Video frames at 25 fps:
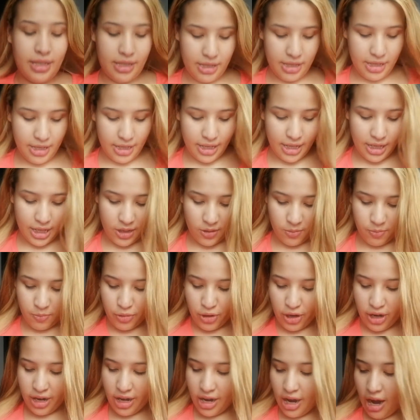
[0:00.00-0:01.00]
This is
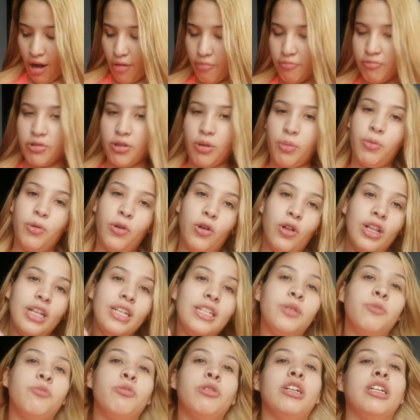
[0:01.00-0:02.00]
pretty comfortable,
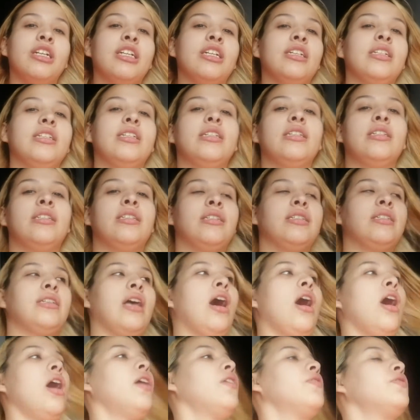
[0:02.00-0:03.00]
it's pretty
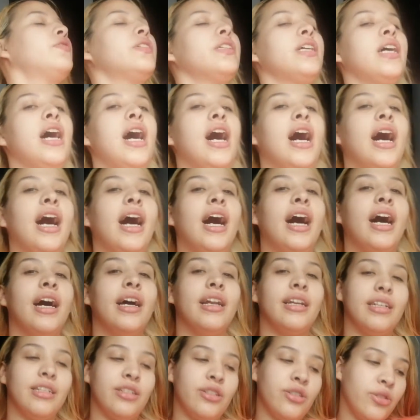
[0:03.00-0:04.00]
soft,
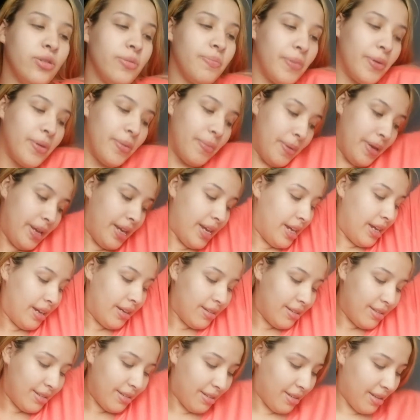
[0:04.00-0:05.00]
and it's super big,
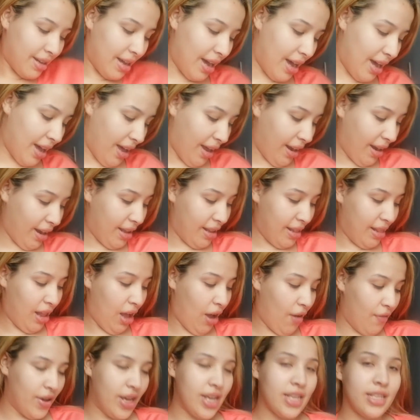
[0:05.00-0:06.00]
and I
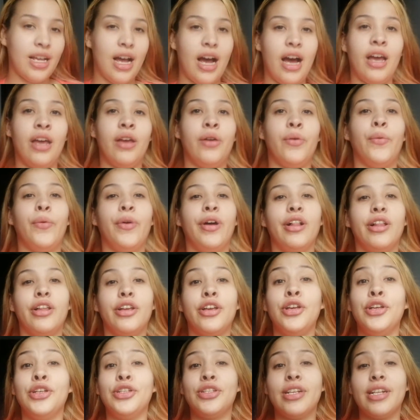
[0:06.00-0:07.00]
love it. I will
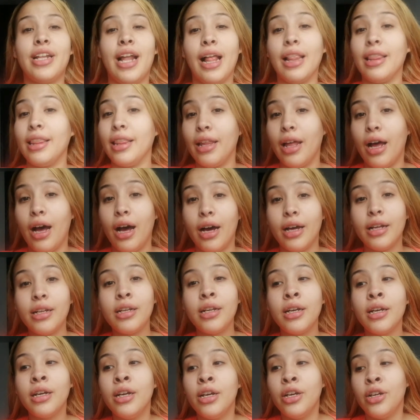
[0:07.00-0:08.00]
use it a lot.
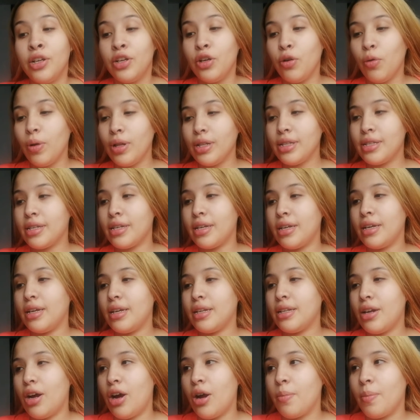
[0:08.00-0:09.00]
You will see
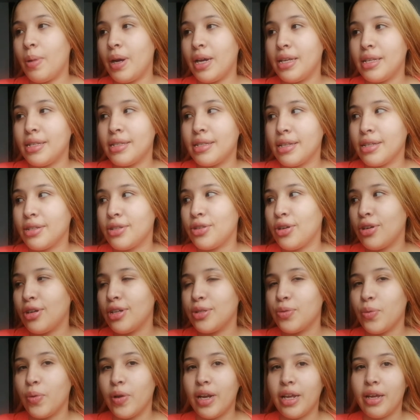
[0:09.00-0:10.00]
it on my Insta
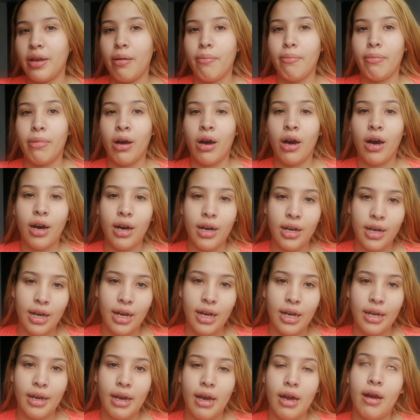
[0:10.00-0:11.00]
stories when I'm
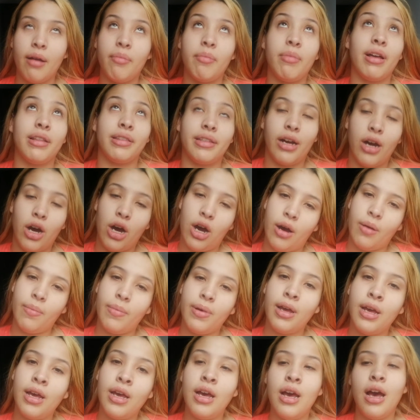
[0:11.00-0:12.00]
at home
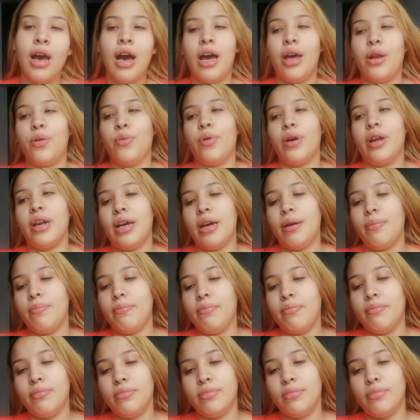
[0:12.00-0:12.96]
and when I'm